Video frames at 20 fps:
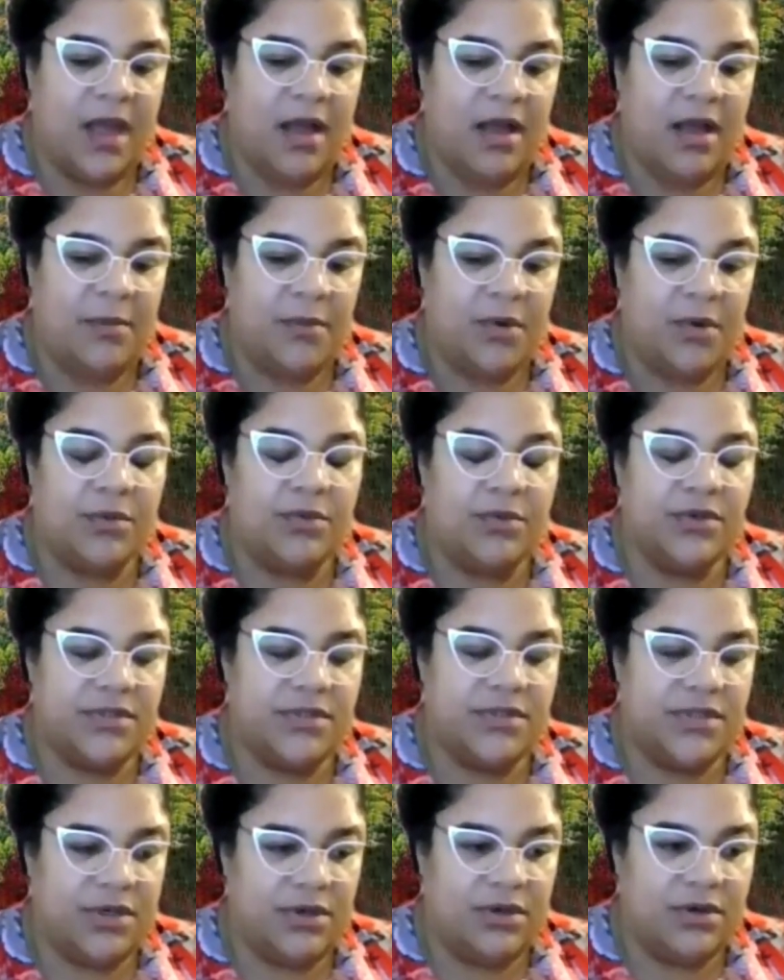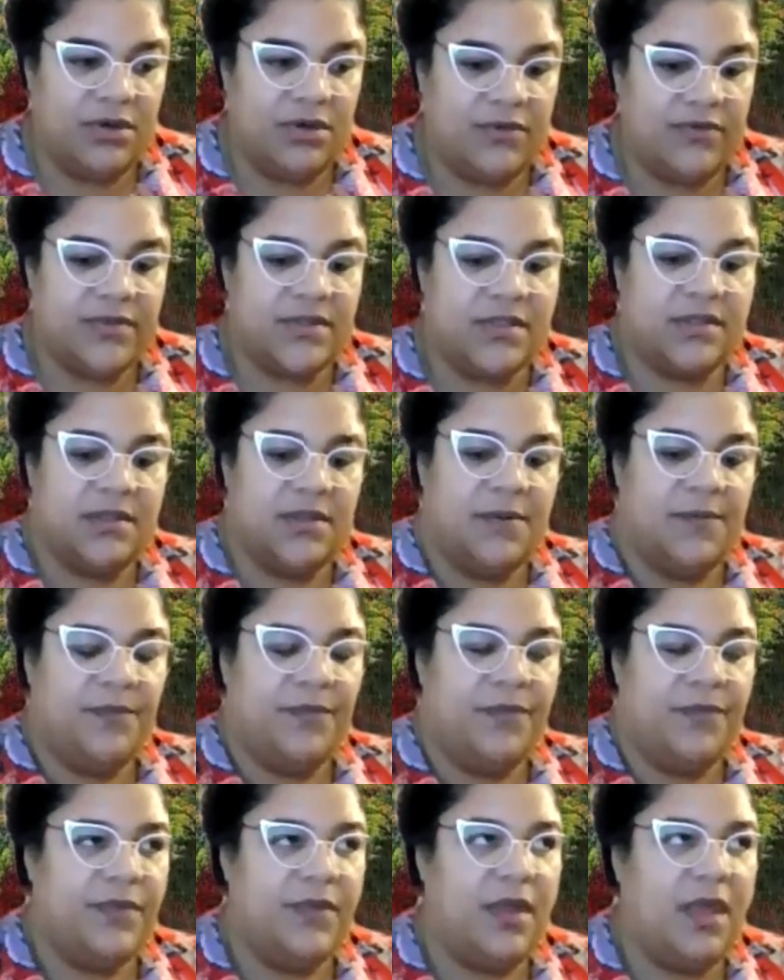or reserves
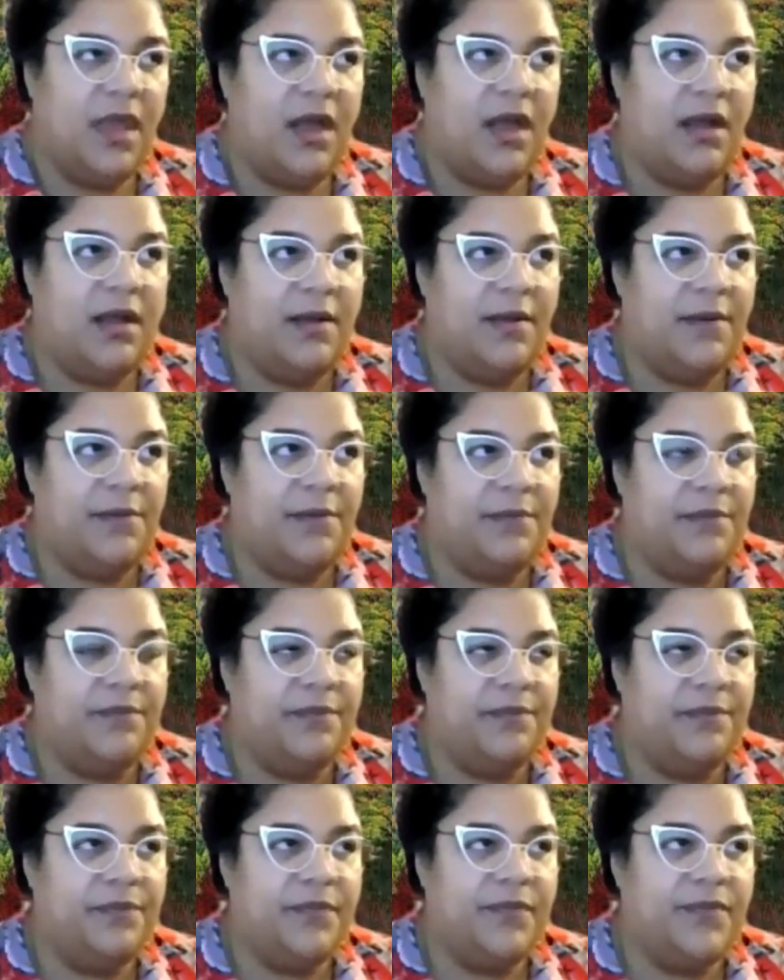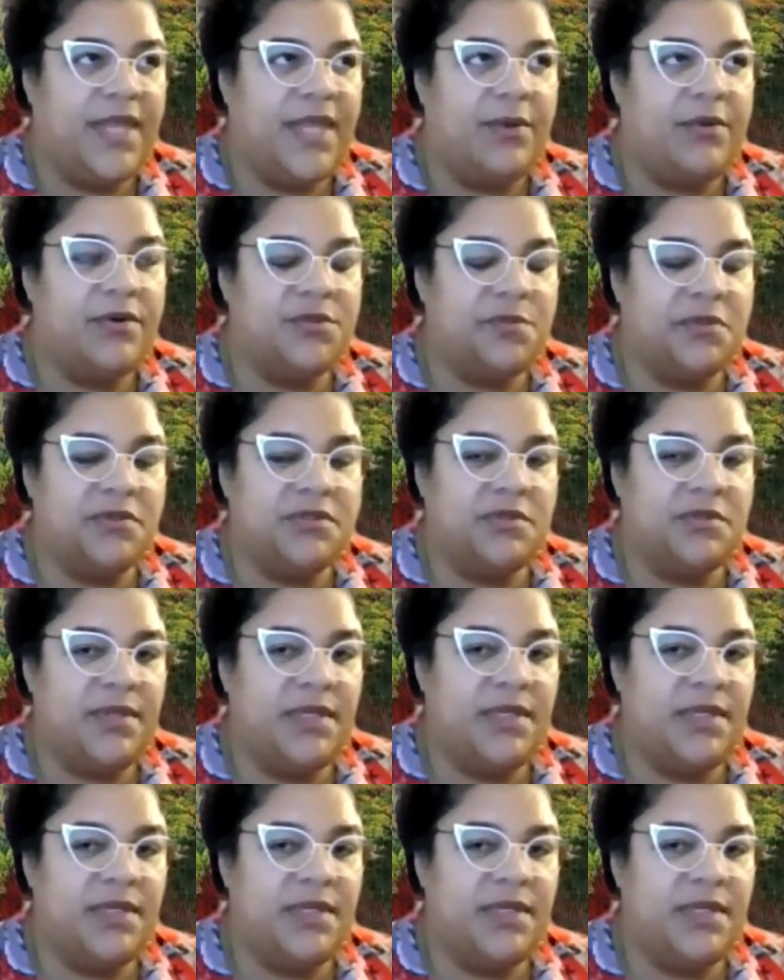that were supposed